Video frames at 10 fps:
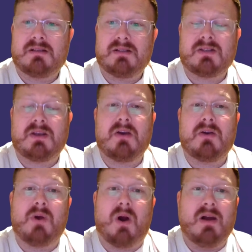So
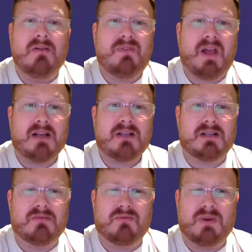I've actually
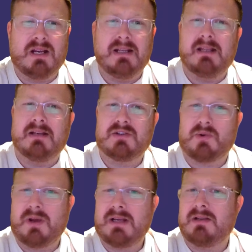really
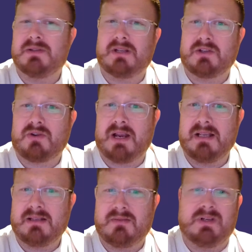enjoyed using Trace,
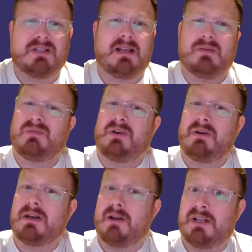which sounds very
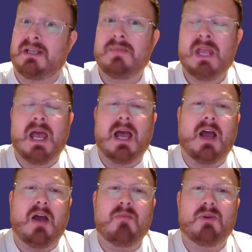nerdy,
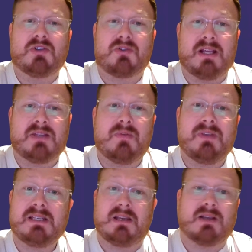but Trace within
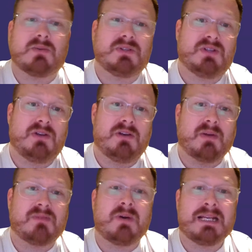CXone Studio. It's
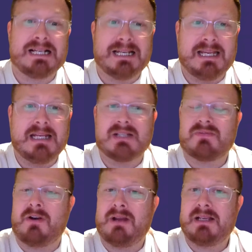very clean, it's
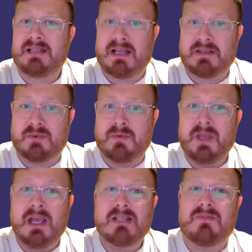very accessible,
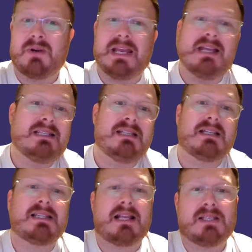it's very easy to
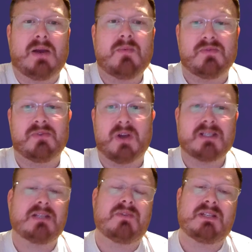set up
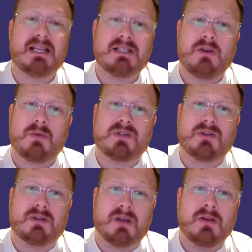versus the Desktop
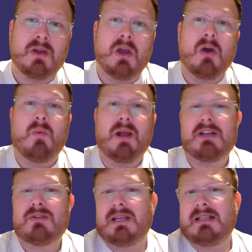Studio, which
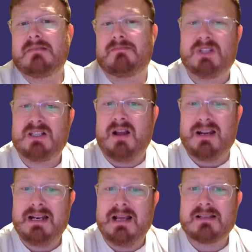is slightly
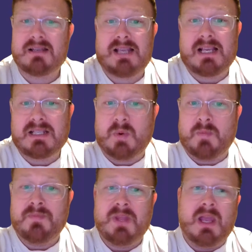less accessible.
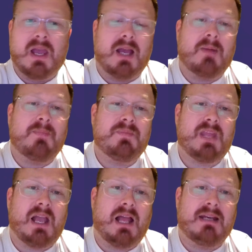
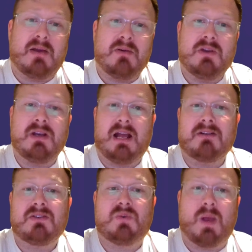Now you can add
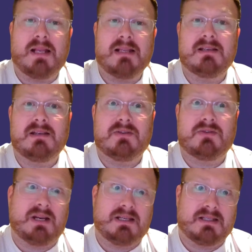20
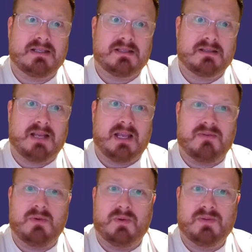traces if you
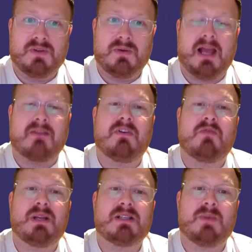want to, and there have been
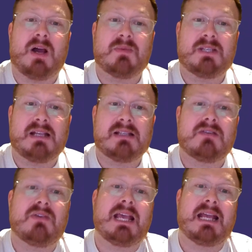some updates to the
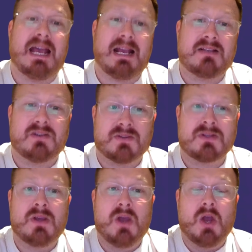connectors
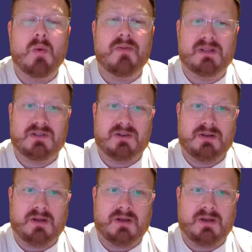within Studio.